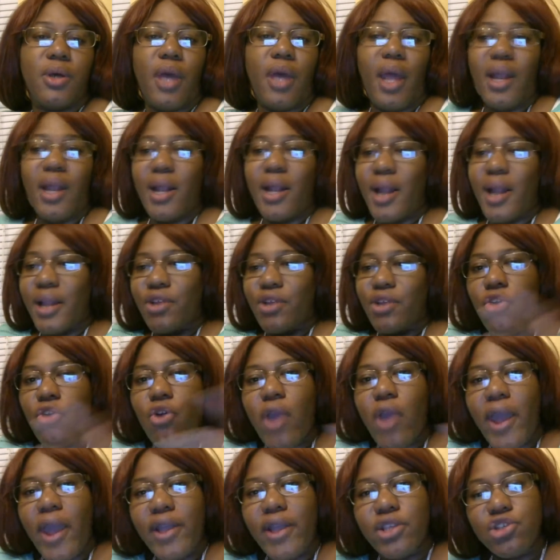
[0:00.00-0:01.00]
And then I
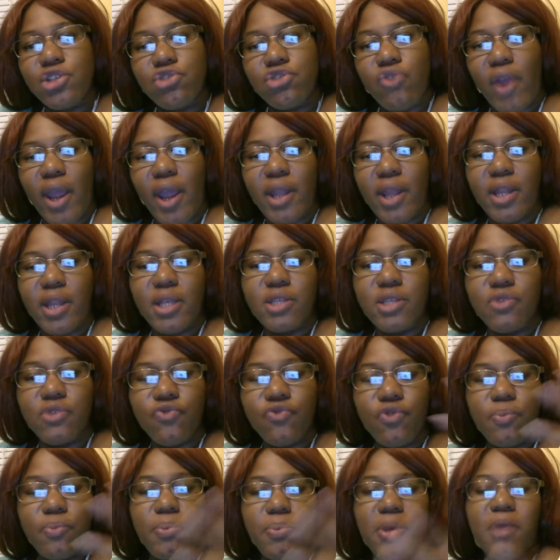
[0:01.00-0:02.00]
create trainings
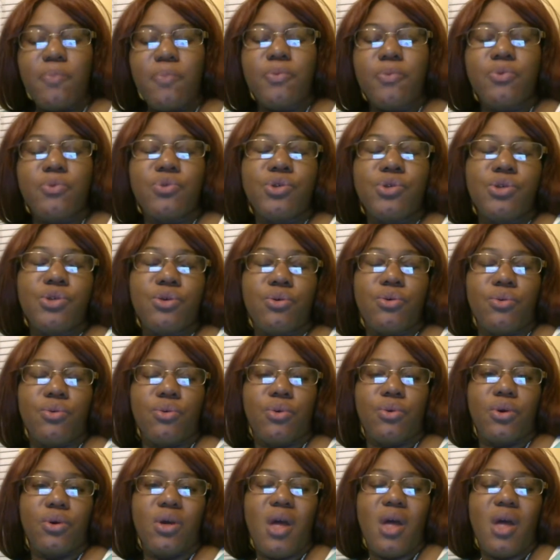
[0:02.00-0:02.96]
for people too.